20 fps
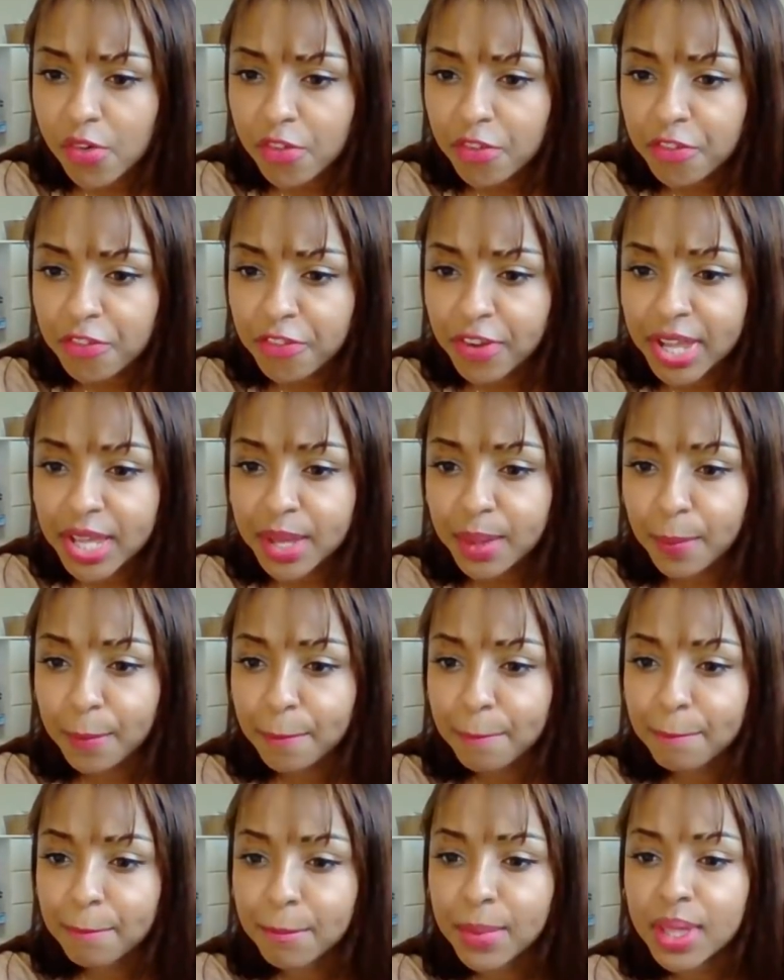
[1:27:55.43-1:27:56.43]
Frank
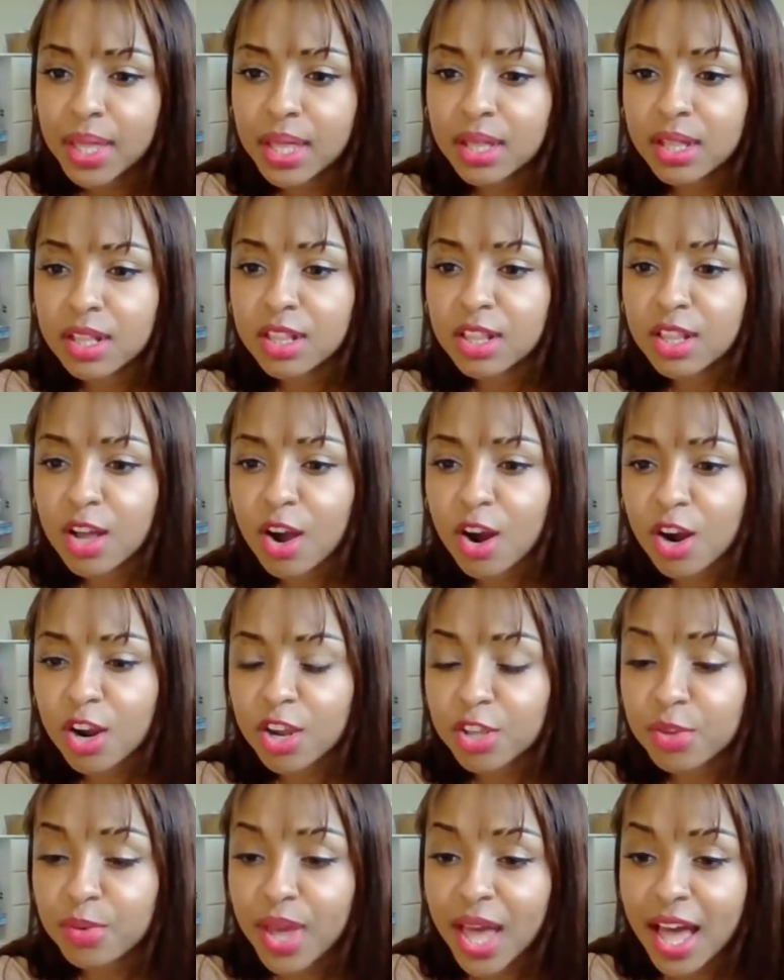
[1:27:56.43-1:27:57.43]
Mill, are
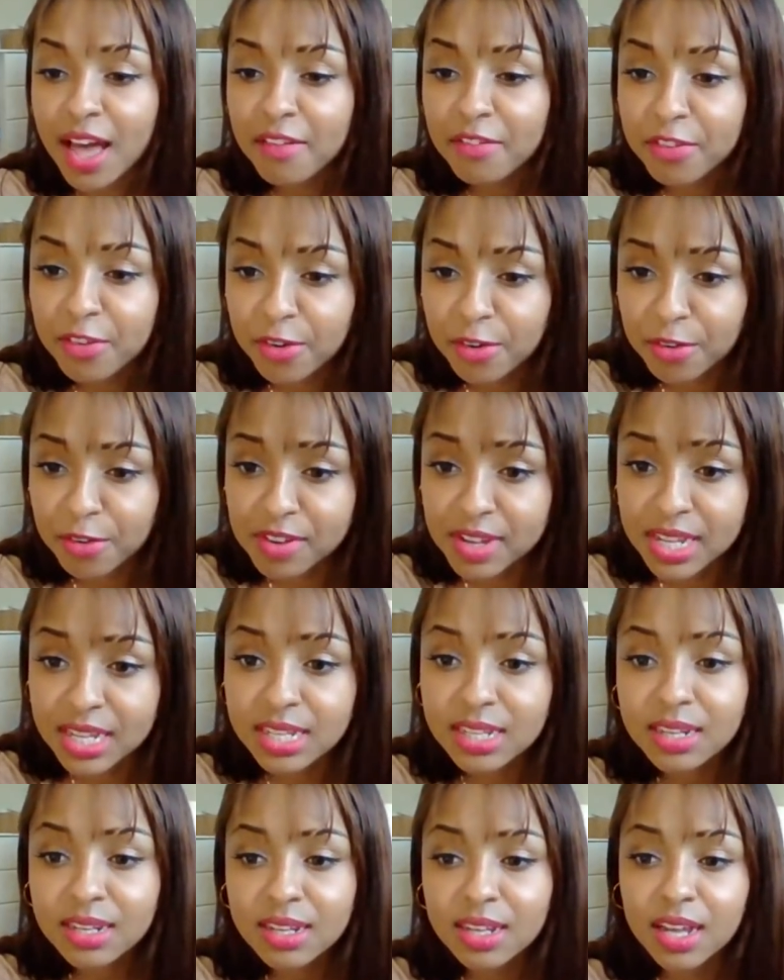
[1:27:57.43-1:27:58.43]
you half
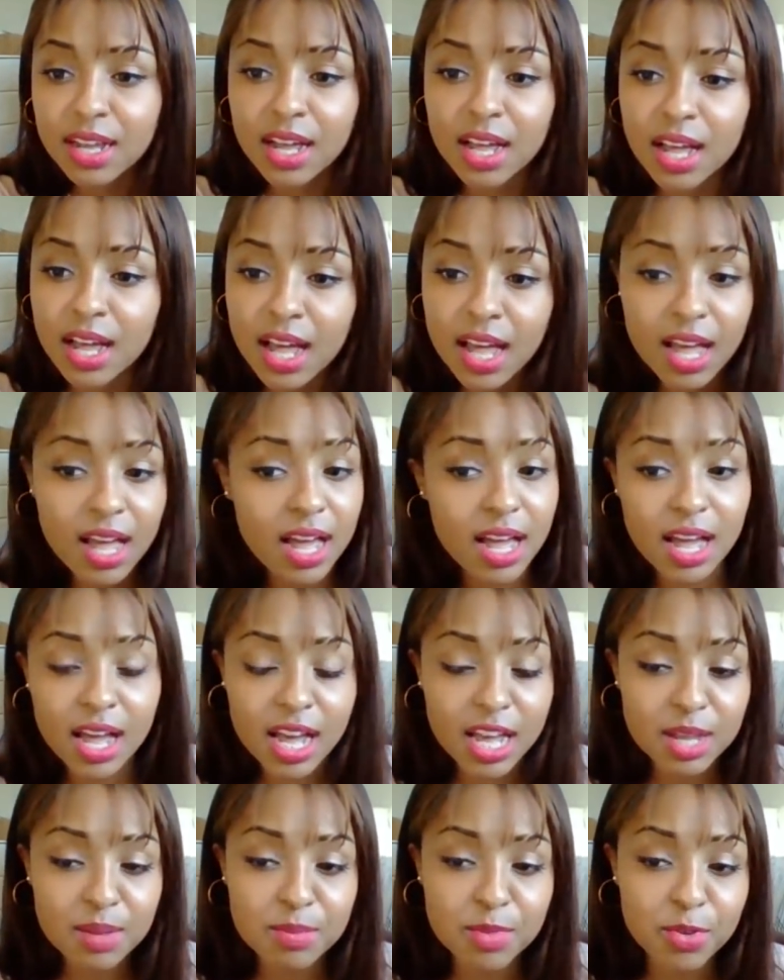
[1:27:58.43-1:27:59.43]
Korean?
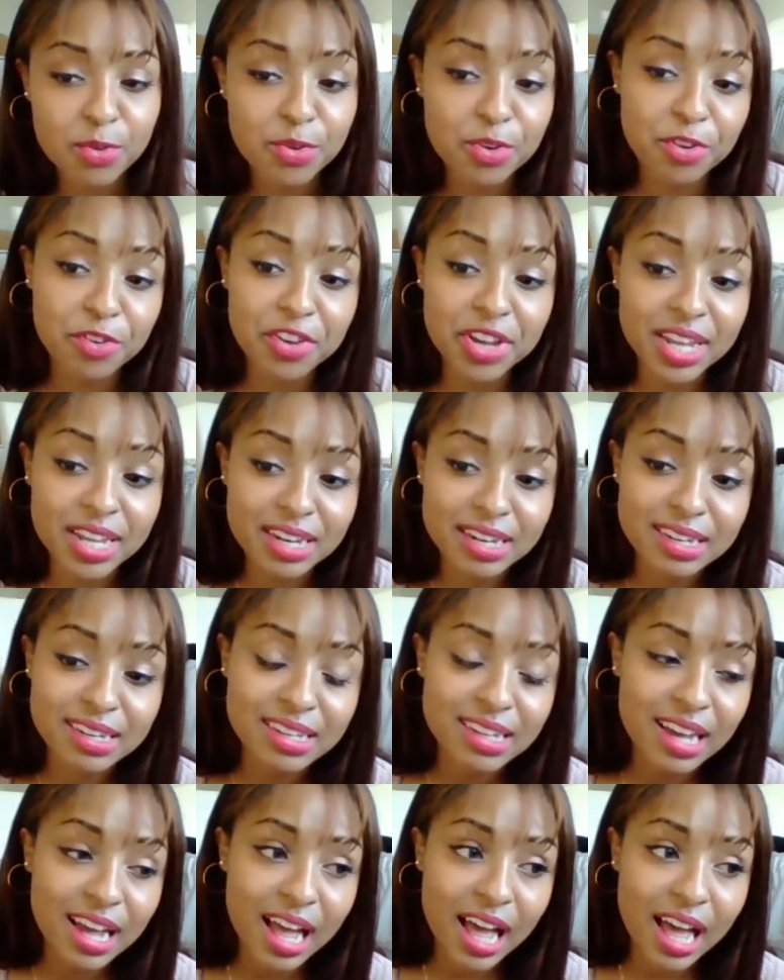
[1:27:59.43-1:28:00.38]
I am no Korean.